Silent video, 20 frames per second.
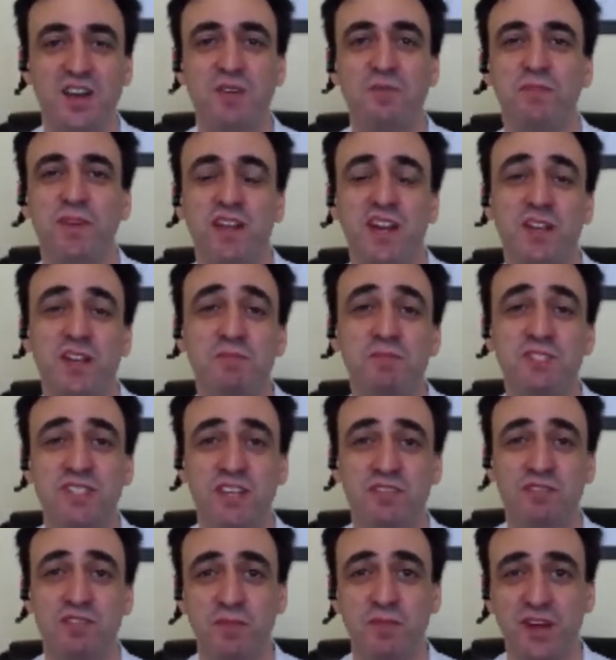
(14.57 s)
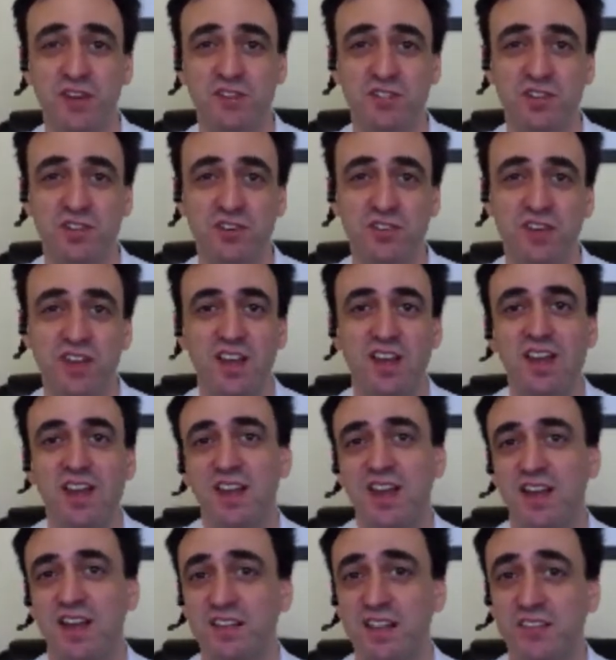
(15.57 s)
My name is David Maldow,
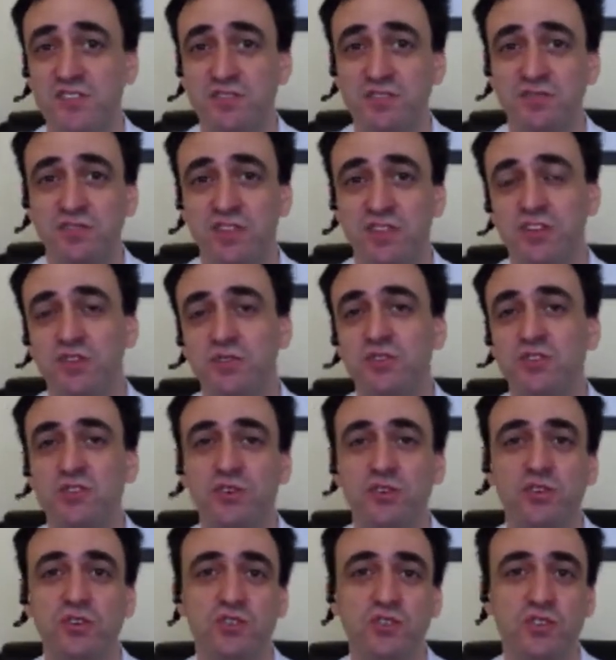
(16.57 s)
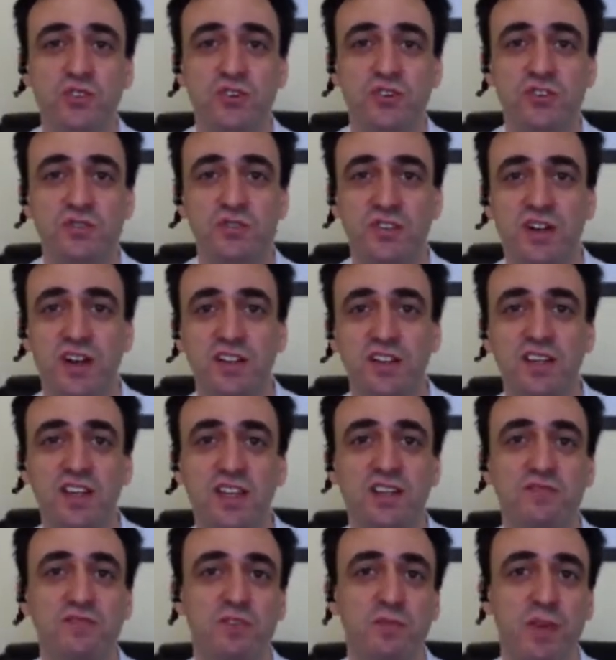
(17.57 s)
and Let's Do Video is your source for online
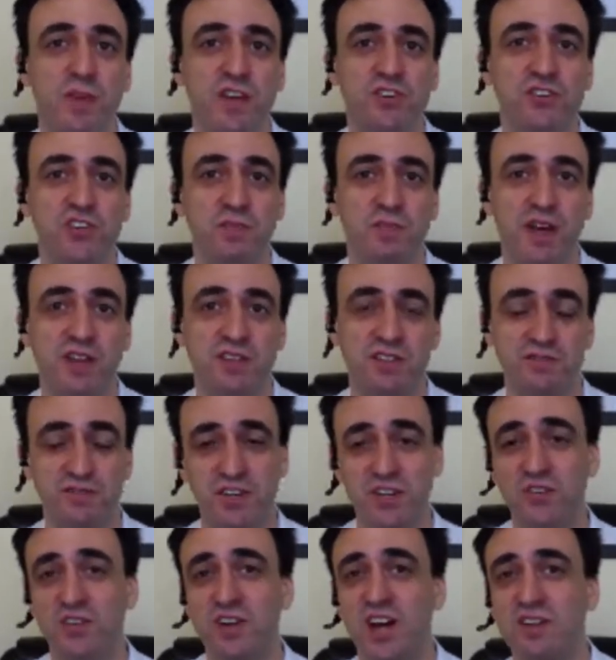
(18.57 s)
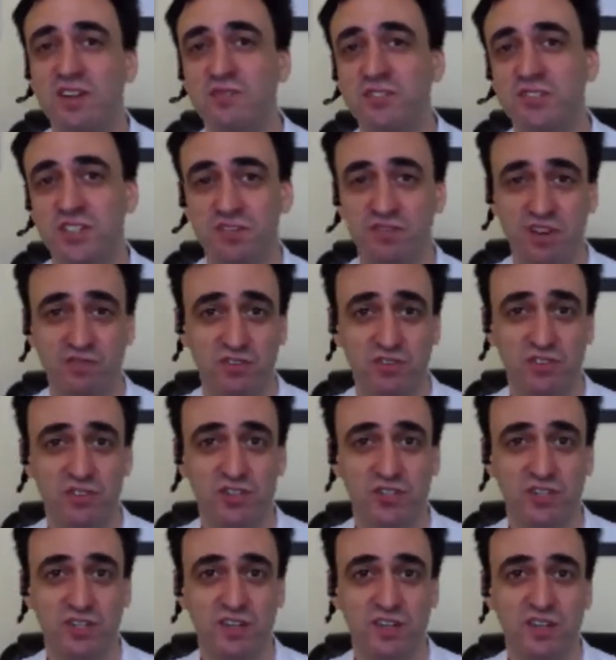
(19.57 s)
information about the video conferencing
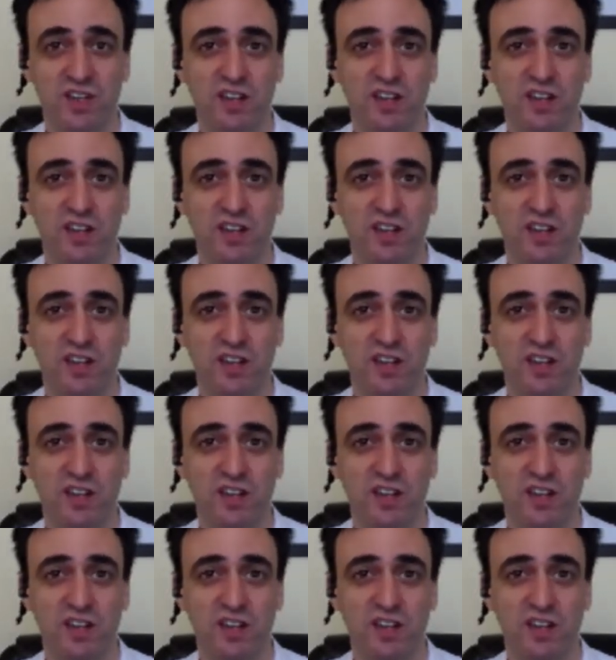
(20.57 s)
revolution,